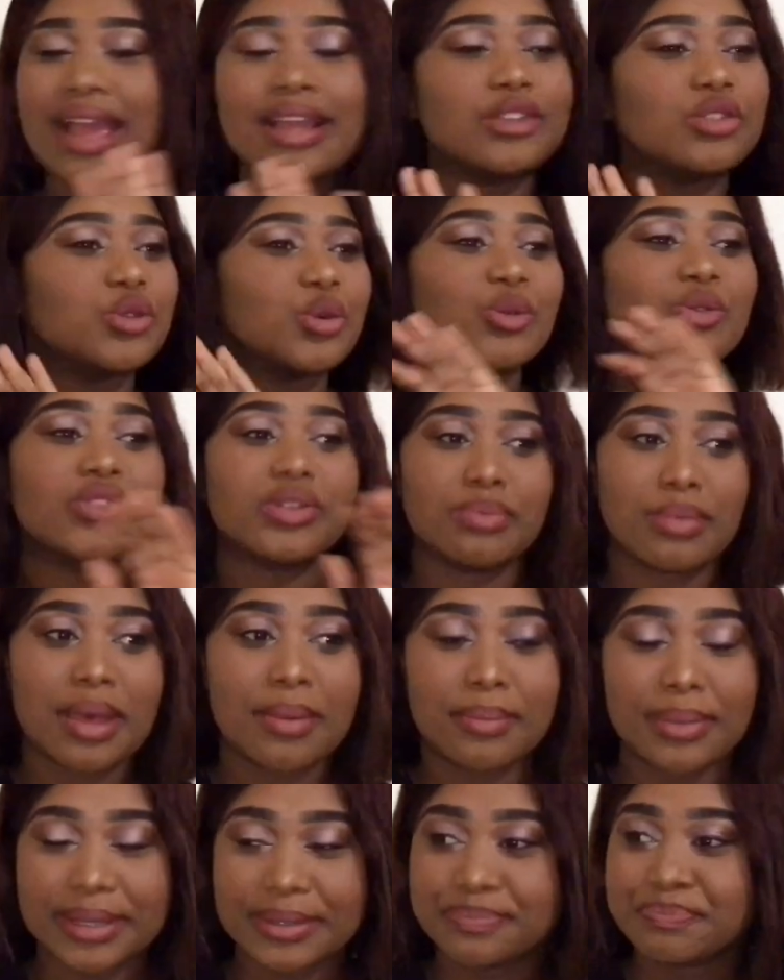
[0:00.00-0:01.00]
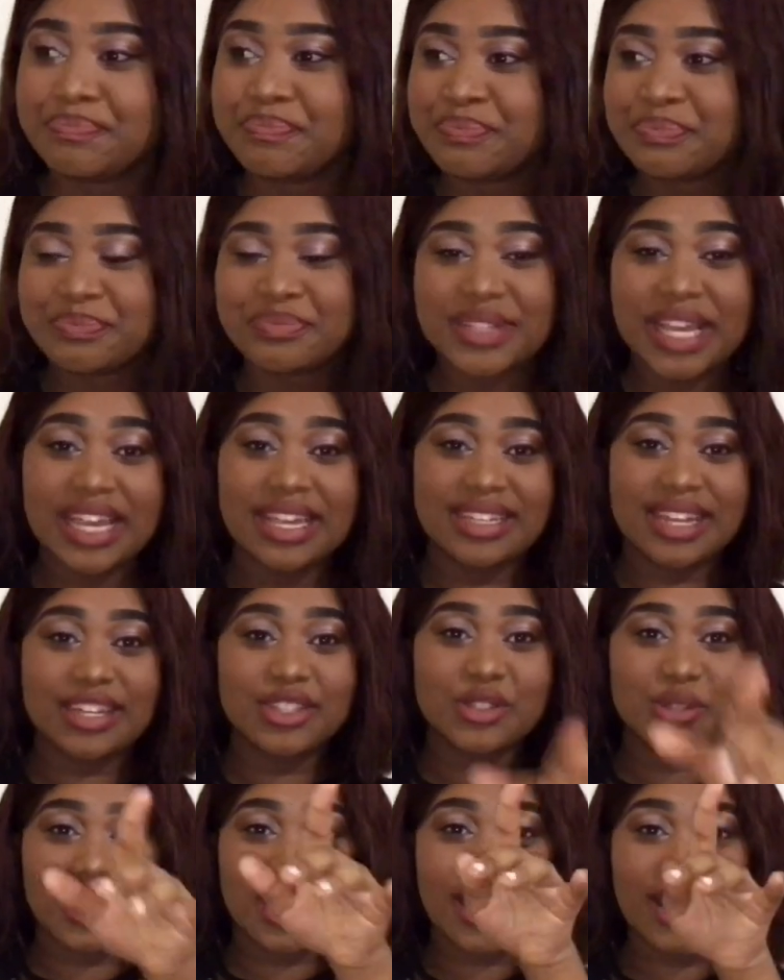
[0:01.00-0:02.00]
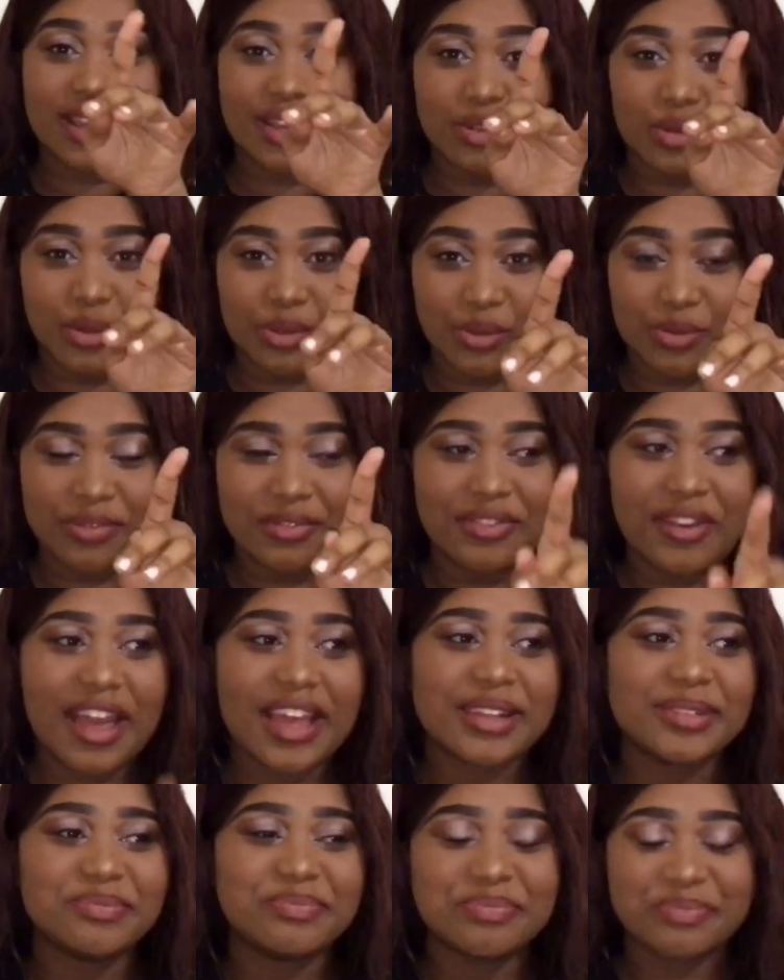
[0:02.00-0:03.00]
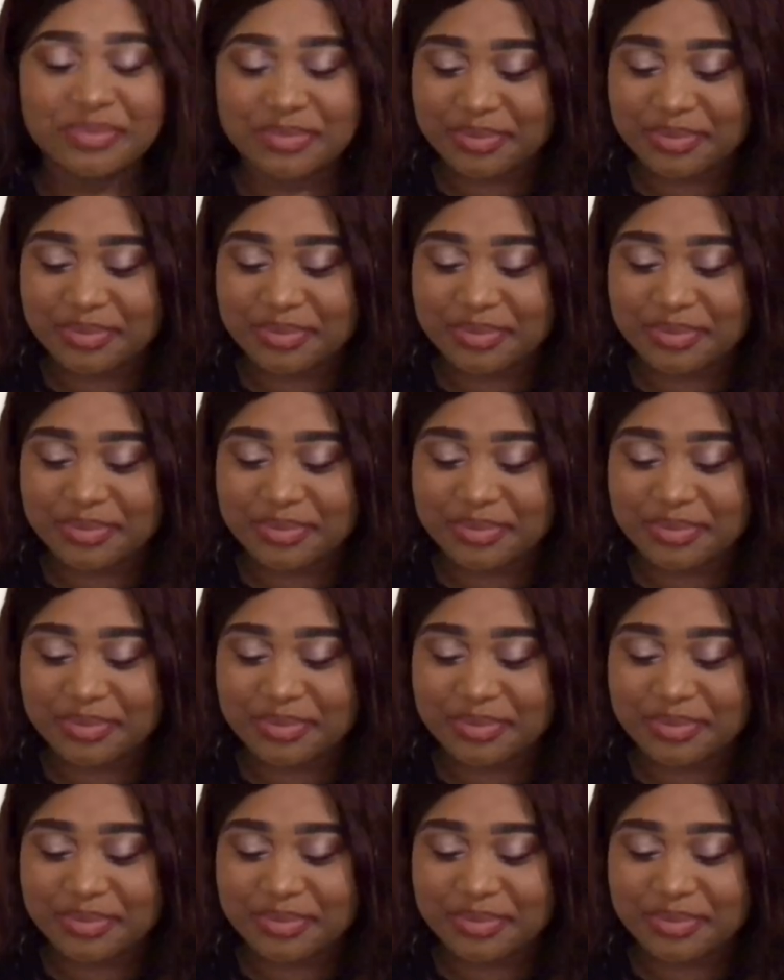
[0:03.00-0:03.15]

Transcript: I don't remember. Tanjola nunyum fan.